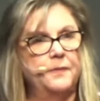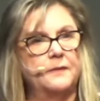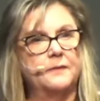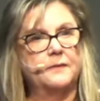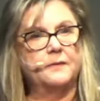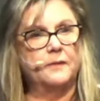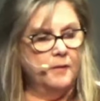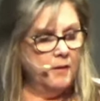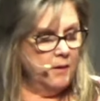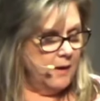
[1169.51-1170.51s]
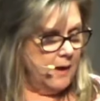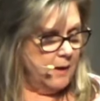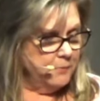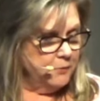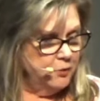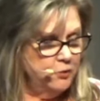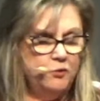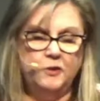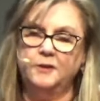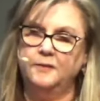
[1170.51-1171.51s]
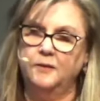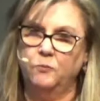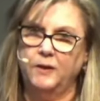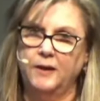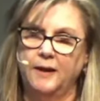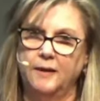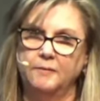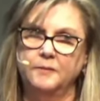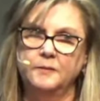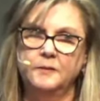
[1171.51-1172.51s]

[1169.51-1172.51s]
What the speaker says: this opportunity that we have